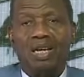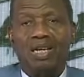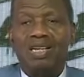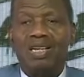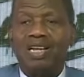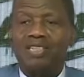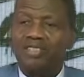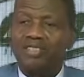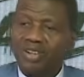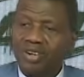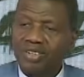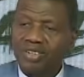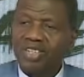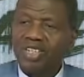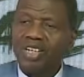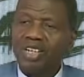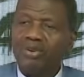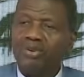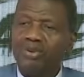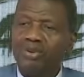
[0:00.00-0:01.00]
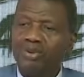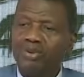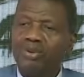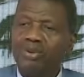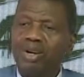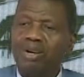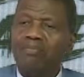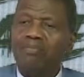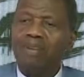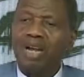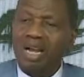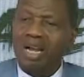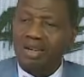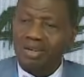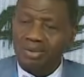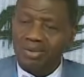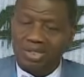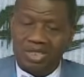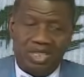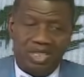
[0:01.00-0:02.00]
And there's nothing he could do
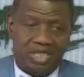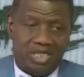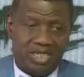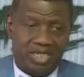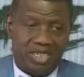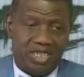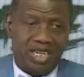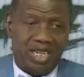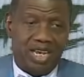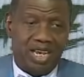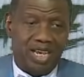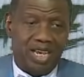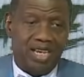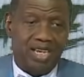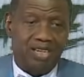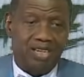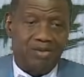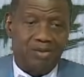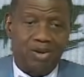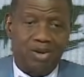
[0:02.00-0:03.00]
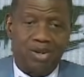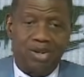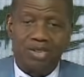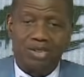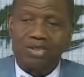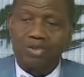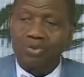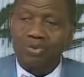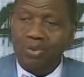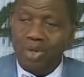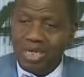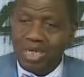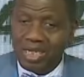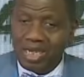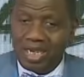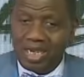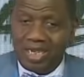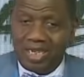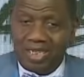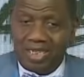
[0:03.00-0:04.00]
about it. The hand was
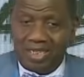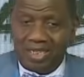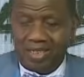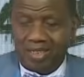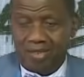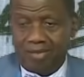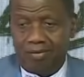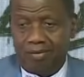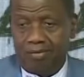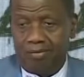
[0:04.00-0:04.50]
withered